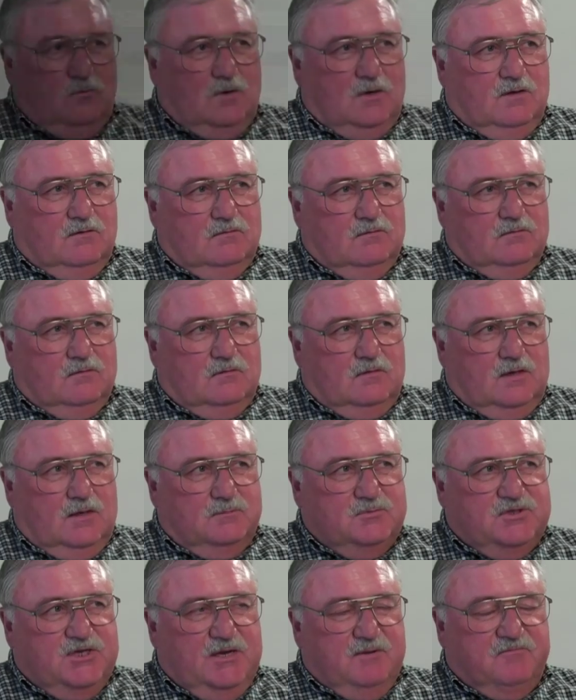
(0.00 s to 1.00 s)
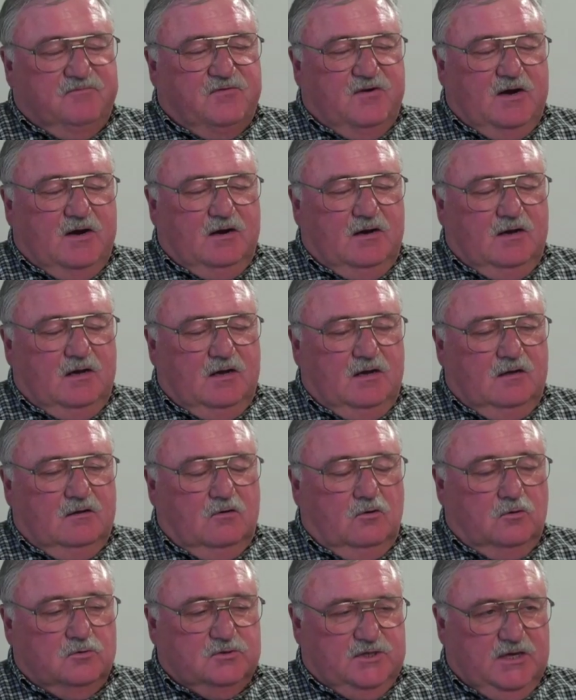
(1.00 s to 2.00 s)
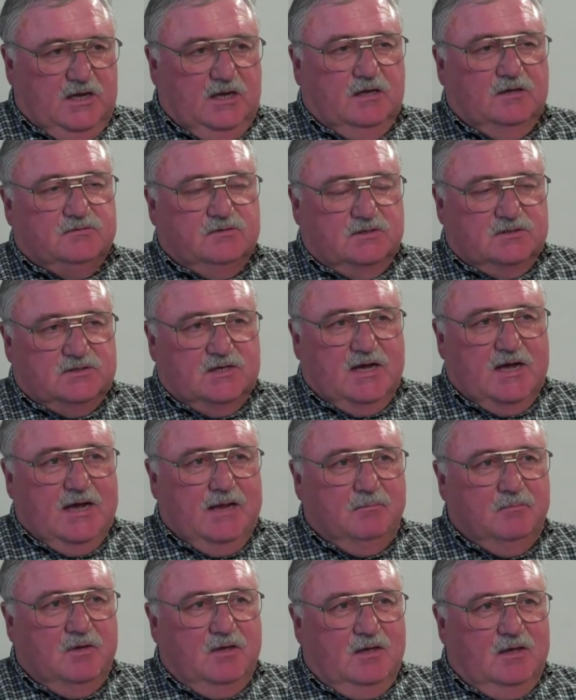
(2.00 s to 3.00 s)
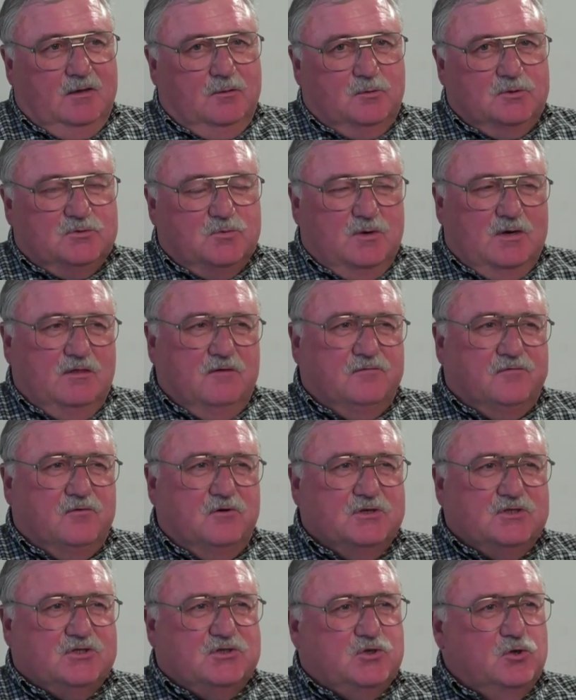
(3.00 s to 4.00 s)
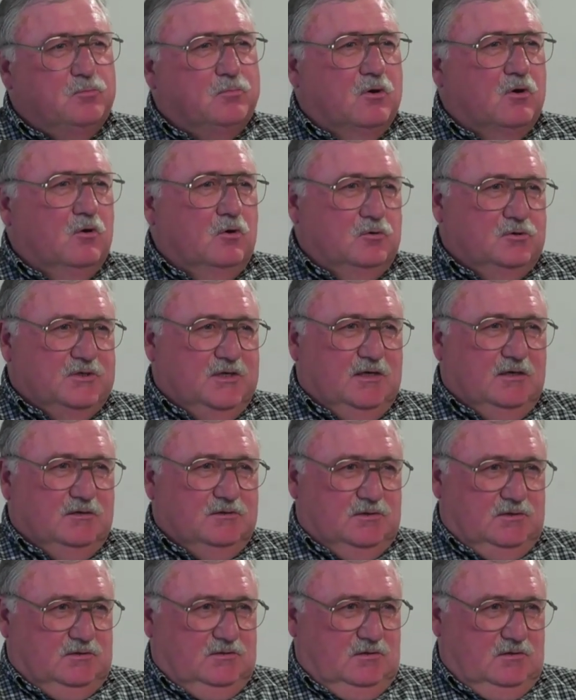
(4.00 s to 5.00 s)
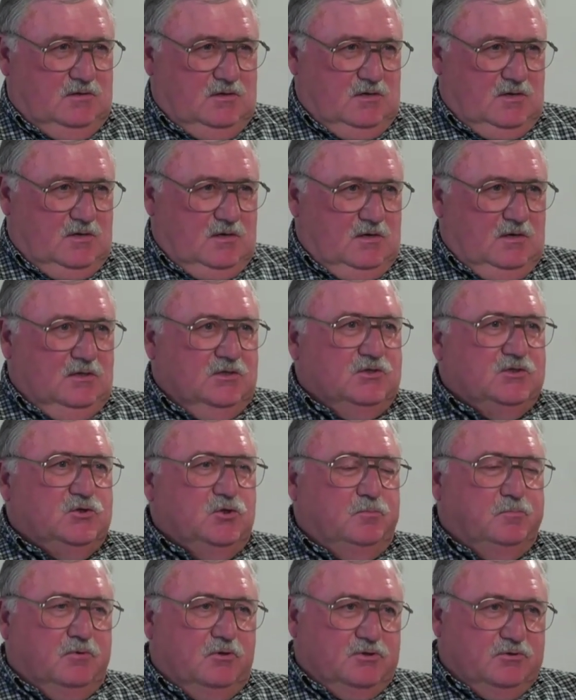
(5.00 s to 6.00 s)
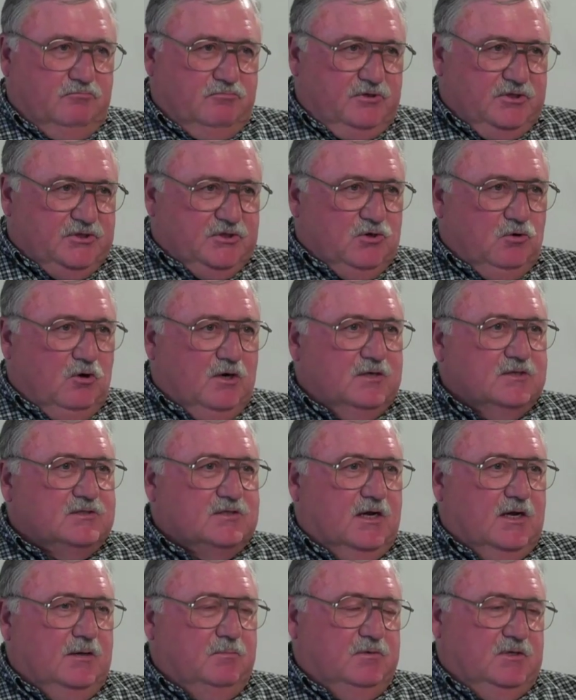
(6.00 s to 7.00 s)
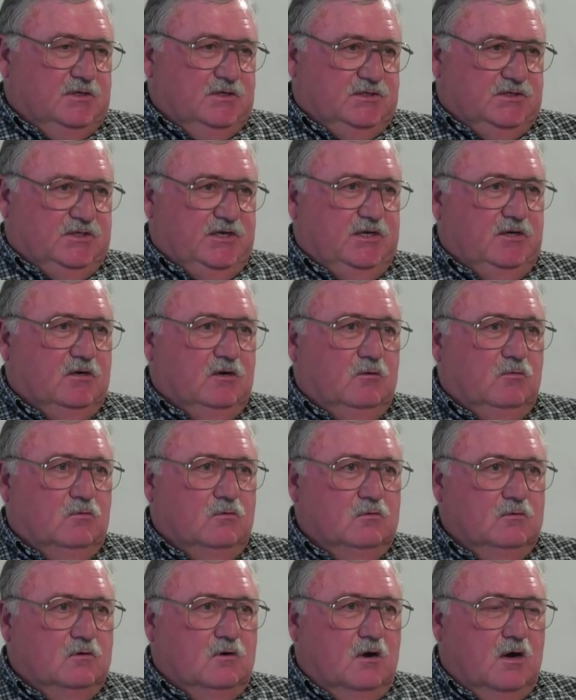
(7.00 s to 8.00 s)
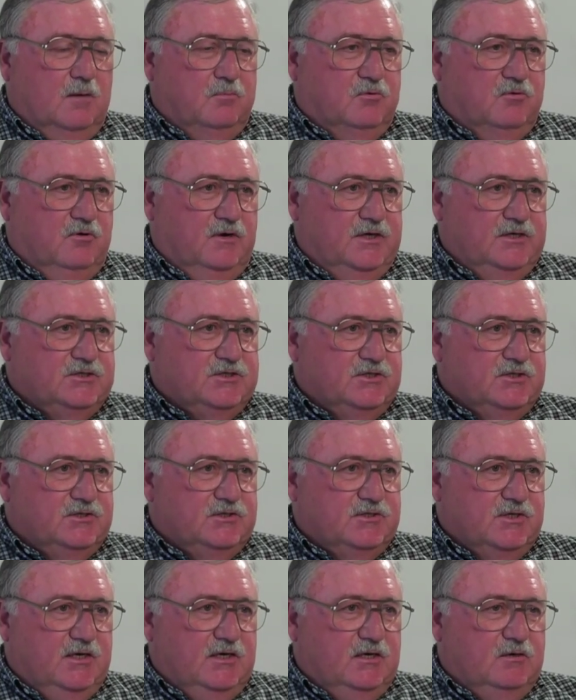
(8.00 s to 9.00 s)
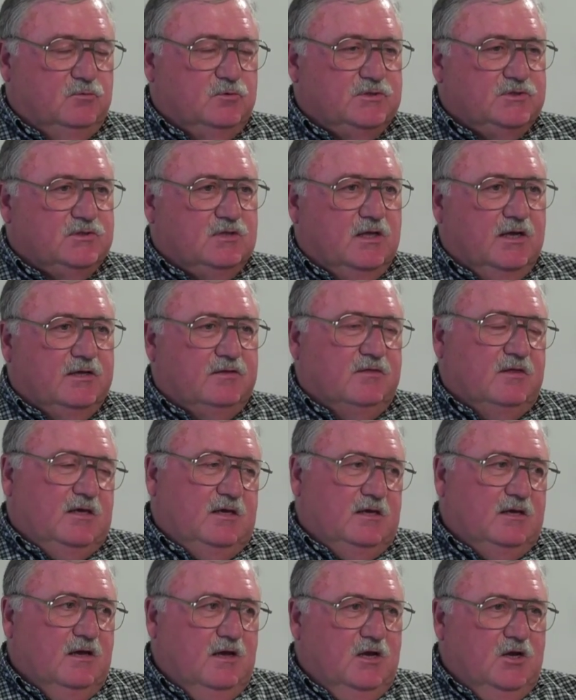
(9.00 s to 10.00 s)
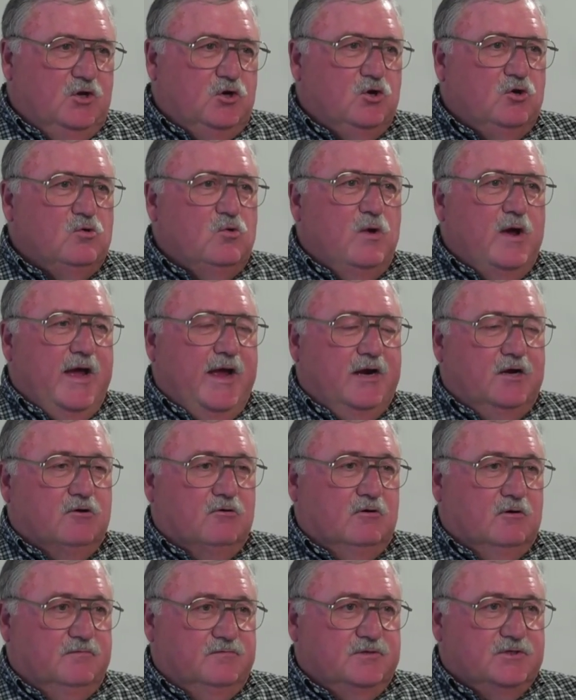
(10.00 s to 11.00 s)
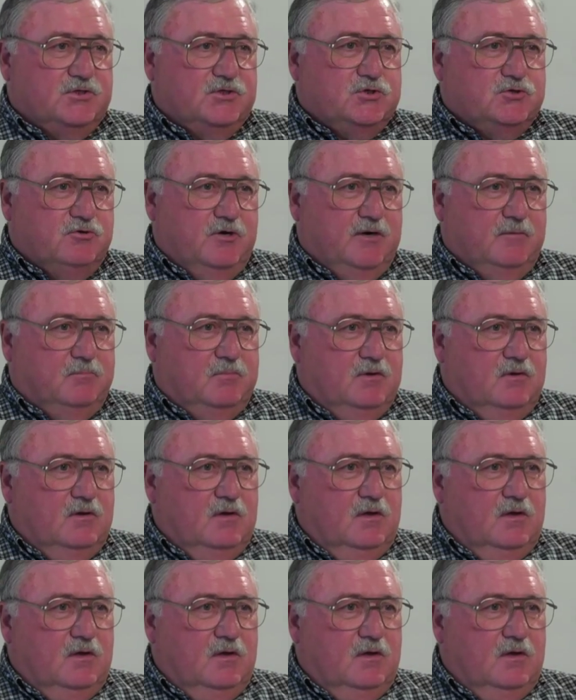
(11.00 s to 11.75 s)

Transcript: Well, the M G M fire, uh, hotel at the time was one of the first super hotels, super resort type casino operations, and it was like the new anchor of the Strip.